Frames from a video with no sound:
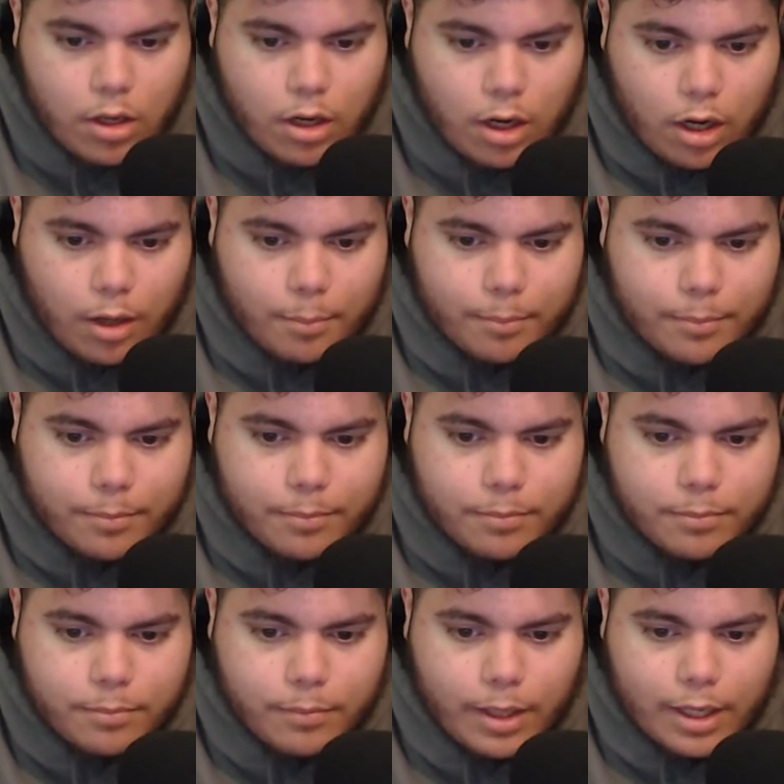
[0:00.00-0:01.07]
um,
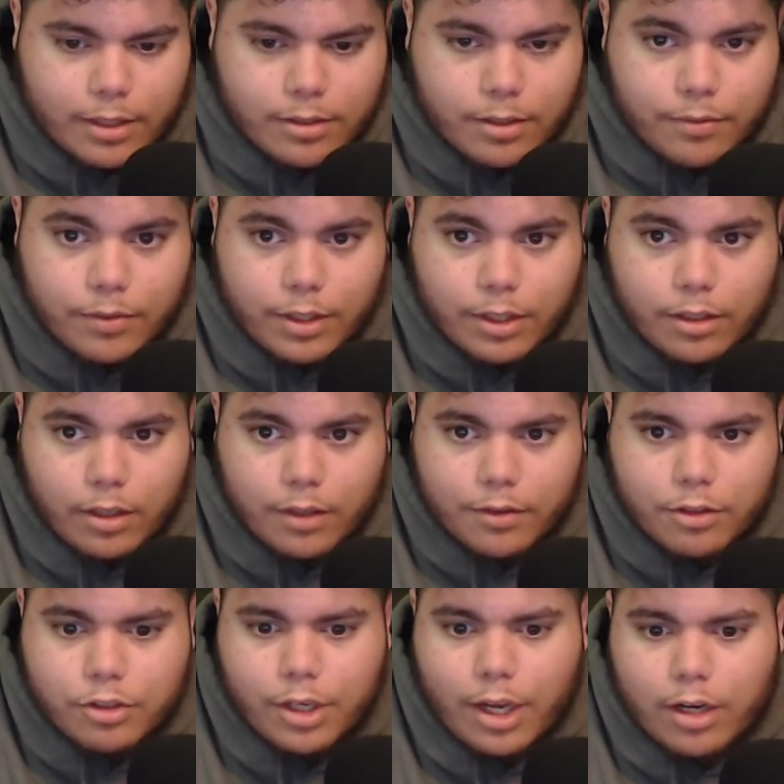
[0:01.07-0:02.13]
activity on the
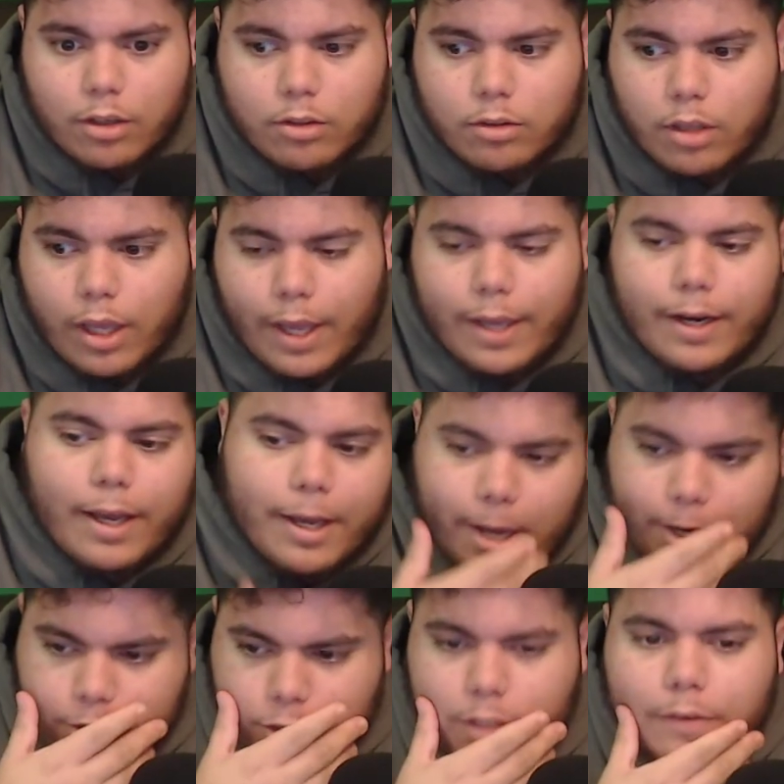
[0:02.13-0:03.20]
channel, and I, I
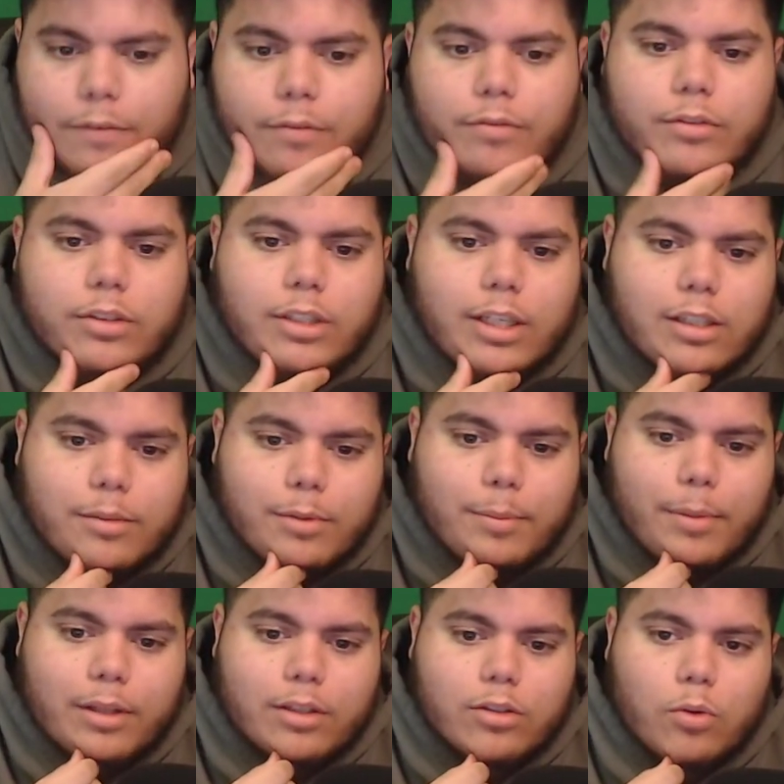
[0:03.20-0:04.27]
should have said something
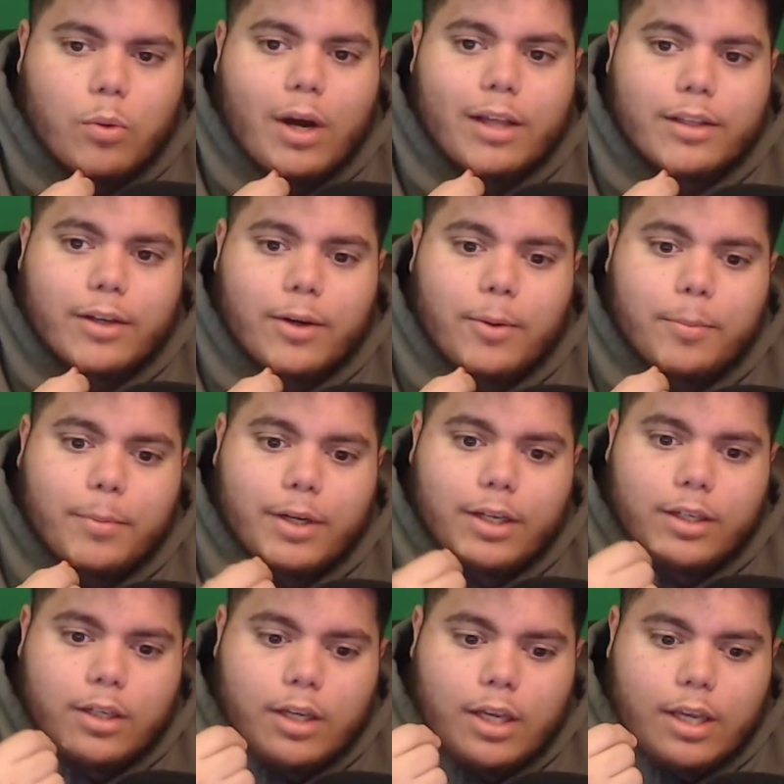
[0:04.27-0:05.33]
about this a while ago, but
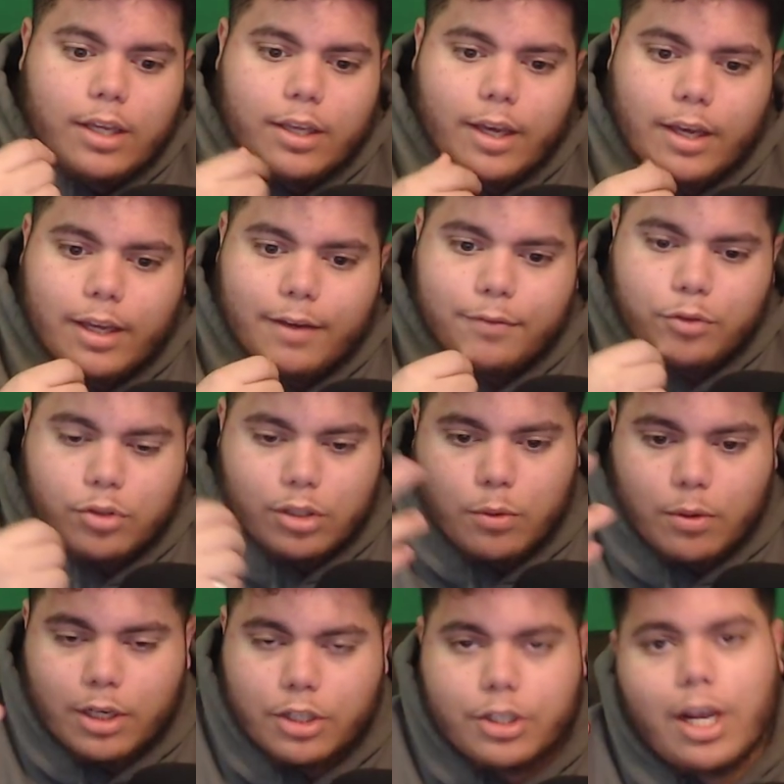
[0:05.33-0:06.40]
yeah, if you still
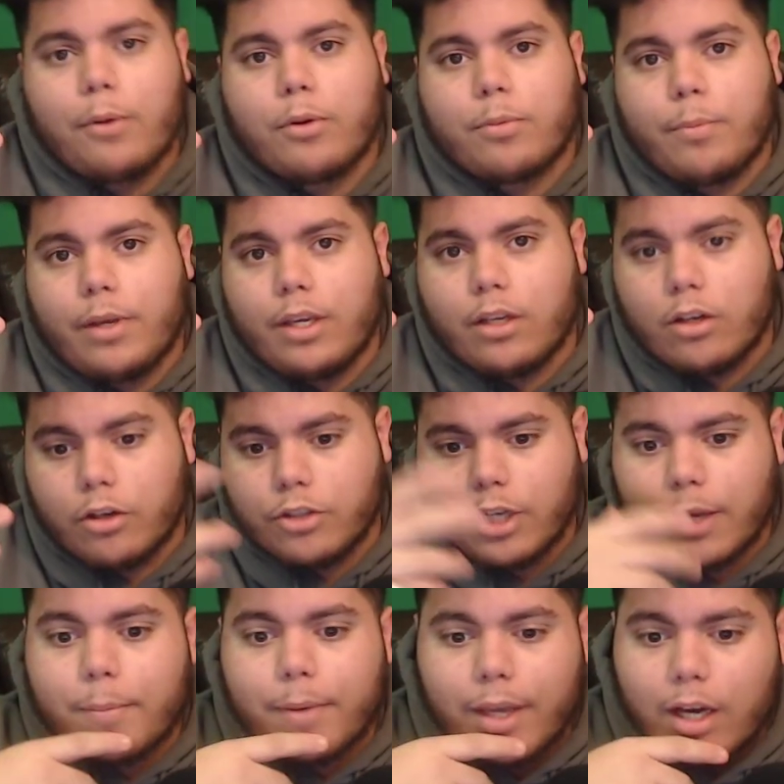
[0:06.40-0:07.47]
want to chat with me or
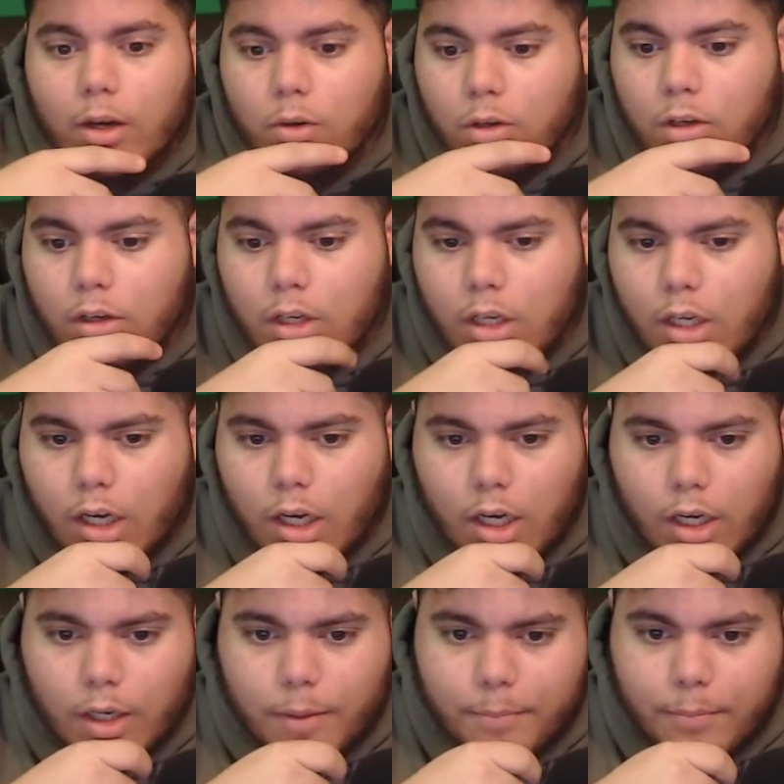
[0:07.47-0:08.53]
check me out,
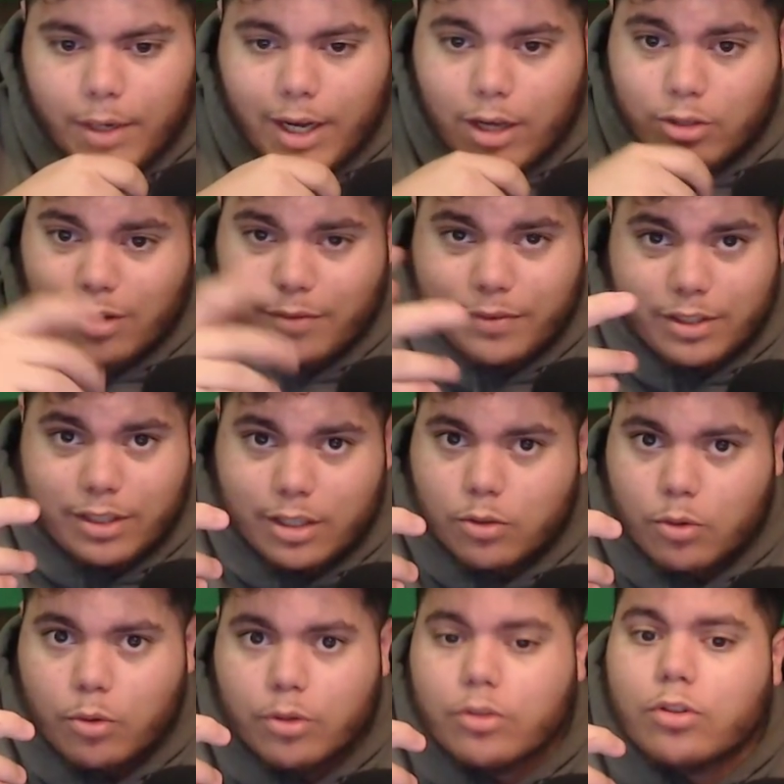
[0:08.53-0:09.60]
um, I also have a
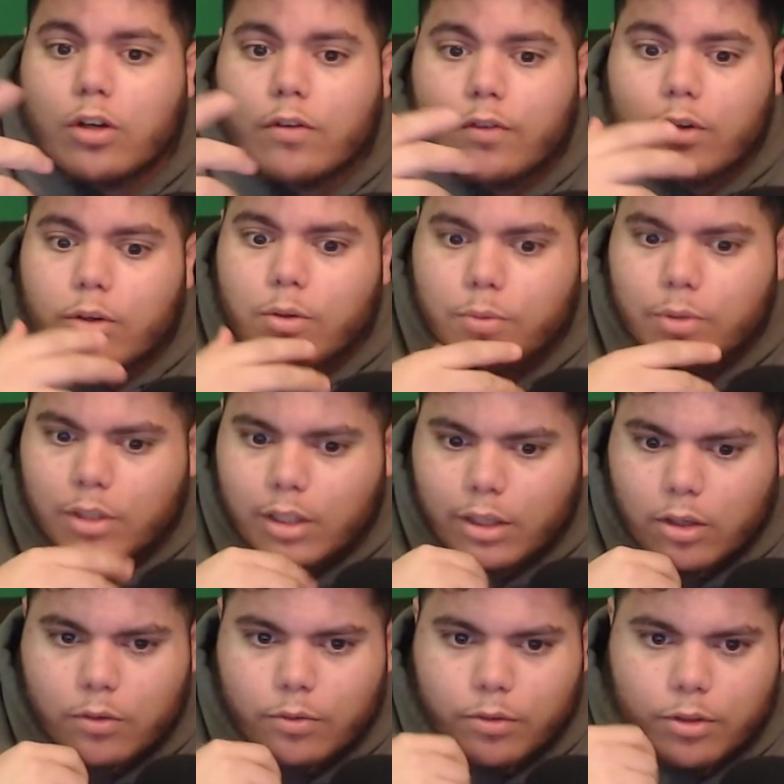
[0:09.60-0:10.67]
Discord server with like
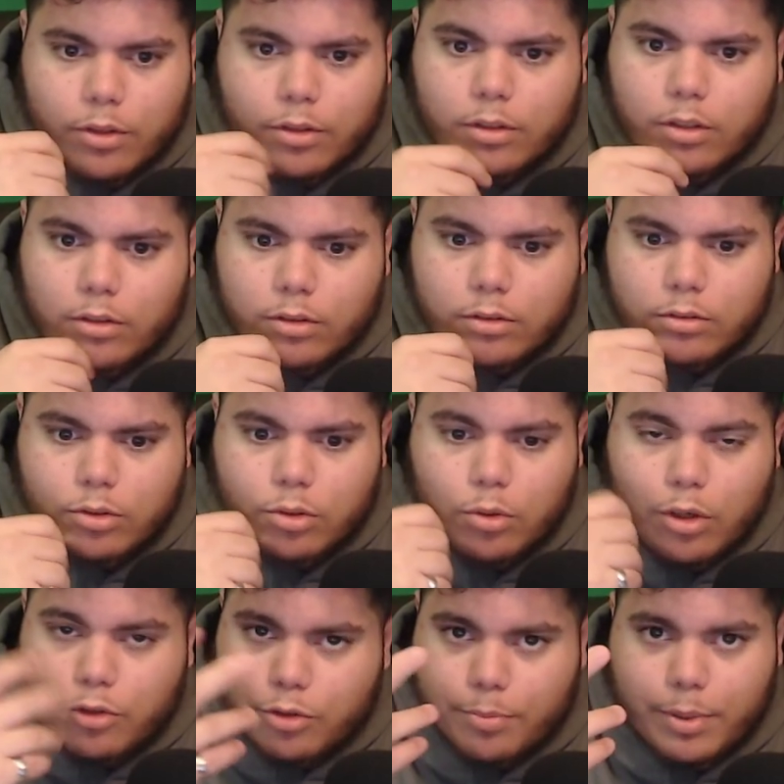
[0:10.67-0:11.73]
over
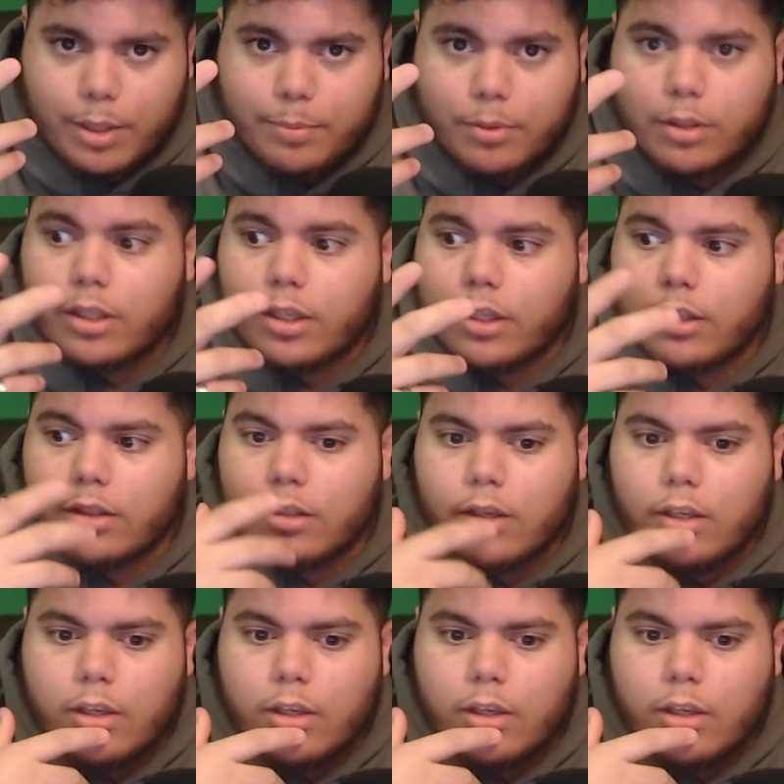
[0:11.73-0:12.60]
200 people in it.